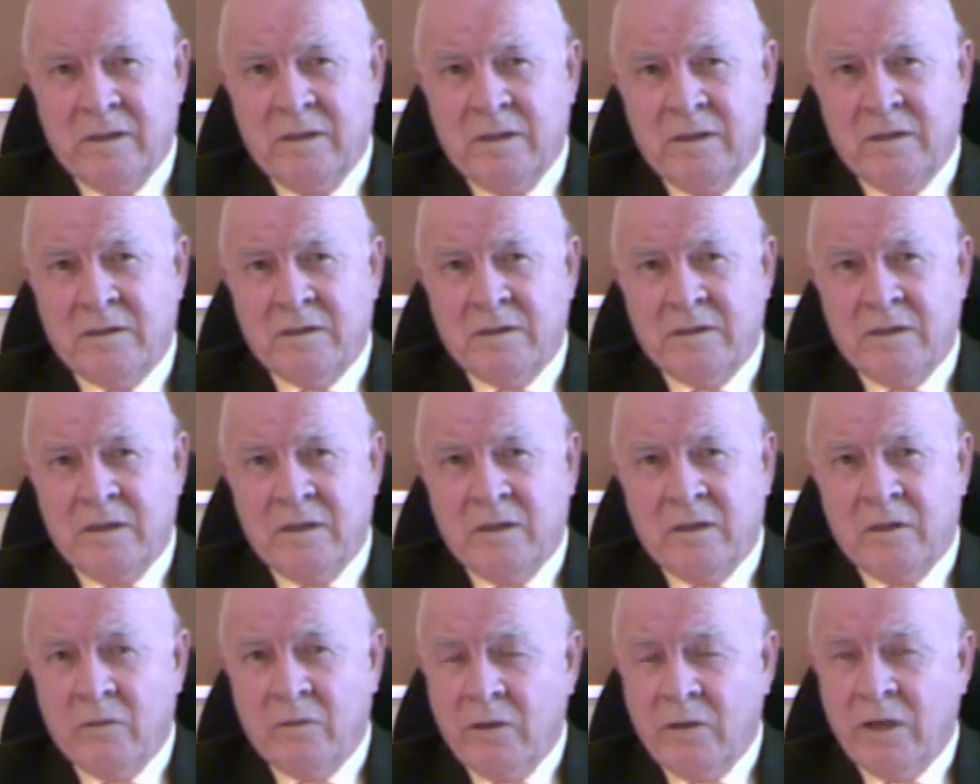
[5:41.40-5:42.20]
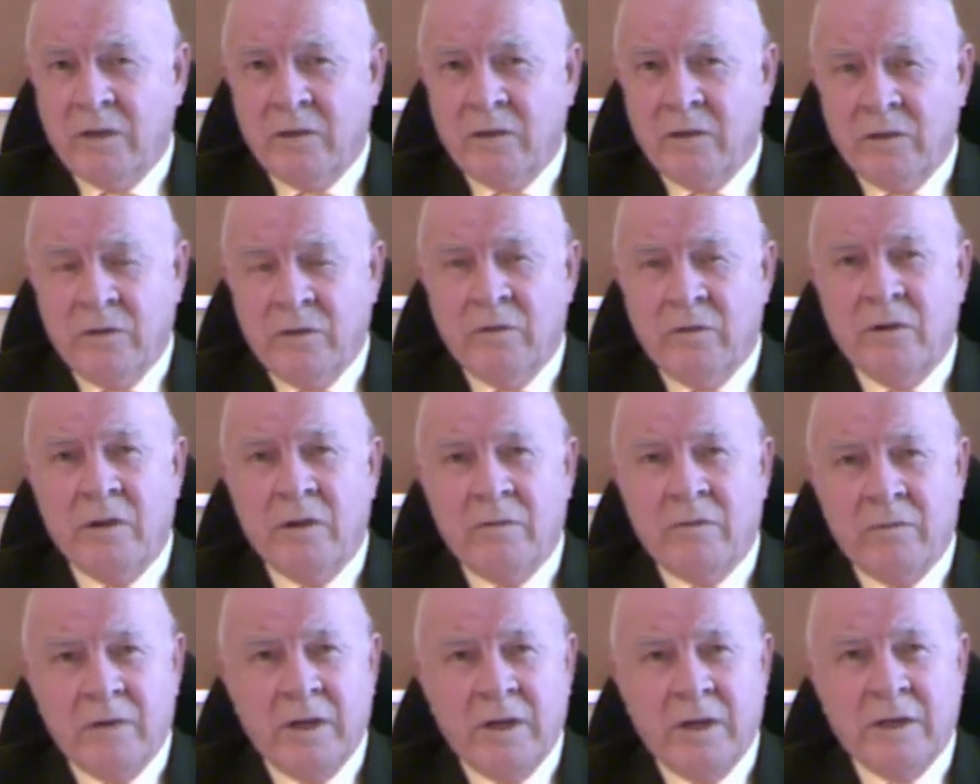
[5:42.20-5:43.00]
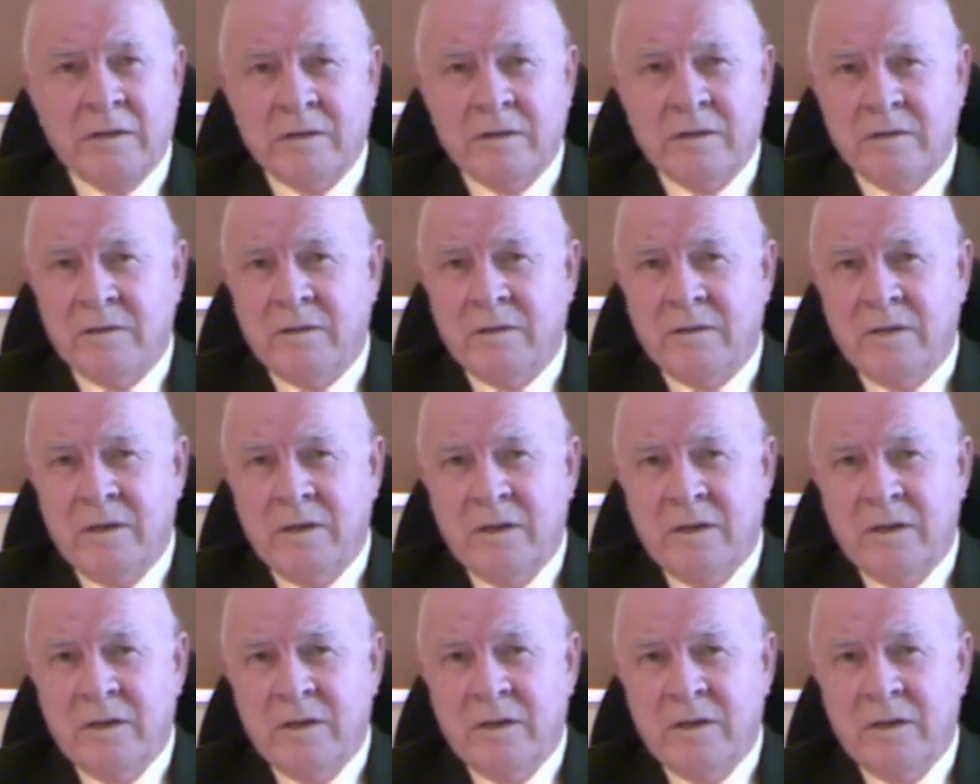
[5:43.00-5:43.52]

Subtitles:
is the correct theory of rights.